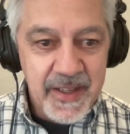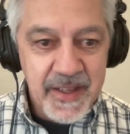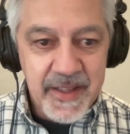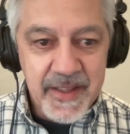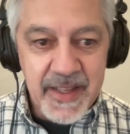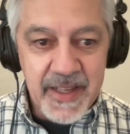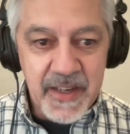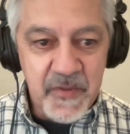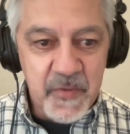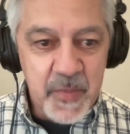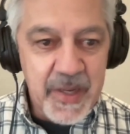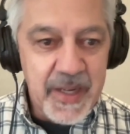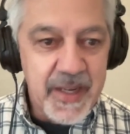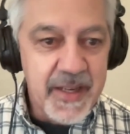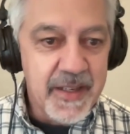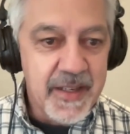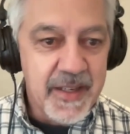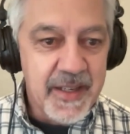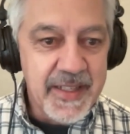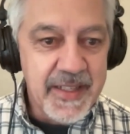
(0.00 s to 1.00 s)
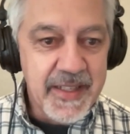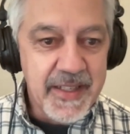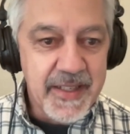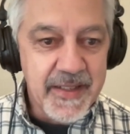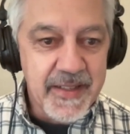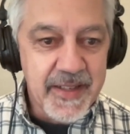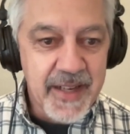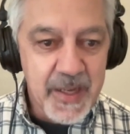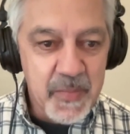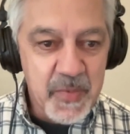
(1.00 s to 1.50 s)
then if my ID
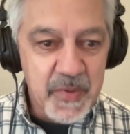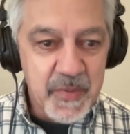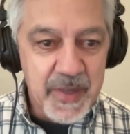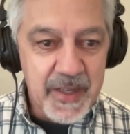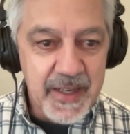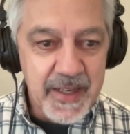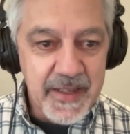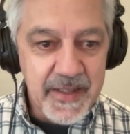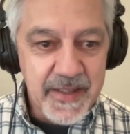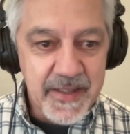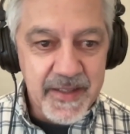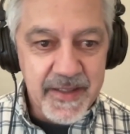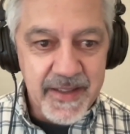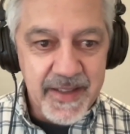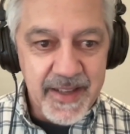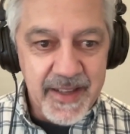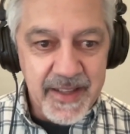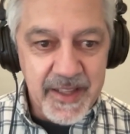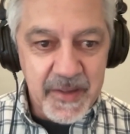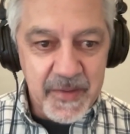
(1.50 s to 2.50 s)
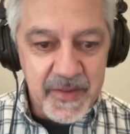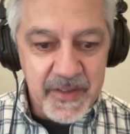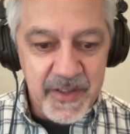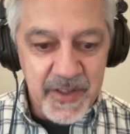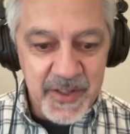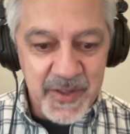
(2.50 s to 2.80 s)
is compromised, then the